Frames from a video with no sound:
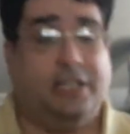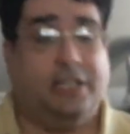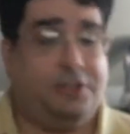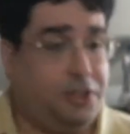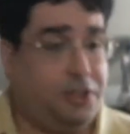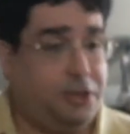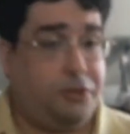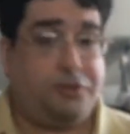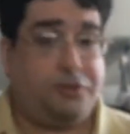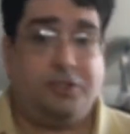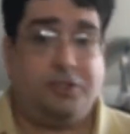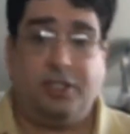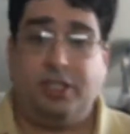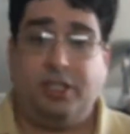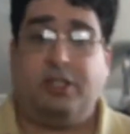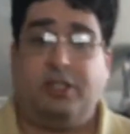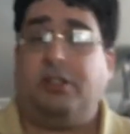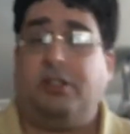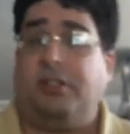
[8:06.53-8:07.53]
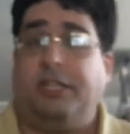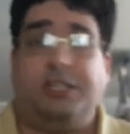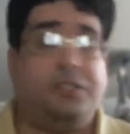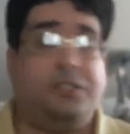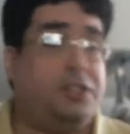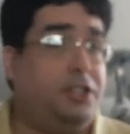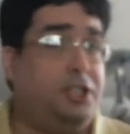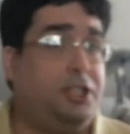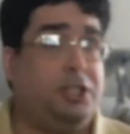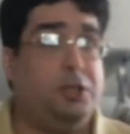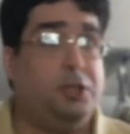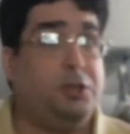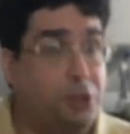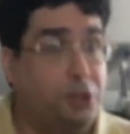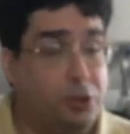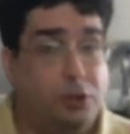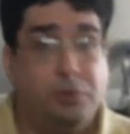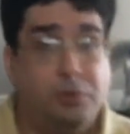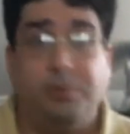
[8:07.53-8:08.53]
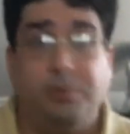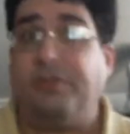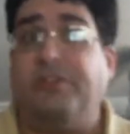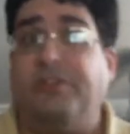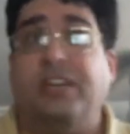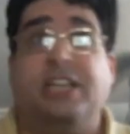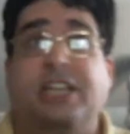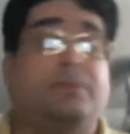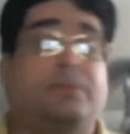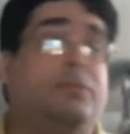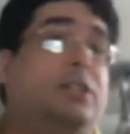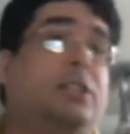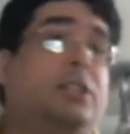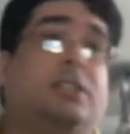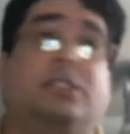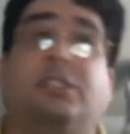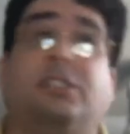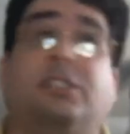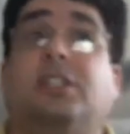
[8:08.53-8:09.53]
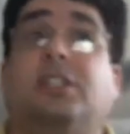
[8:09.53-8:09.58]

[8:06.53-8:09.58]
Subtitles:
So you'll see link to the YouTube, the Facebook, the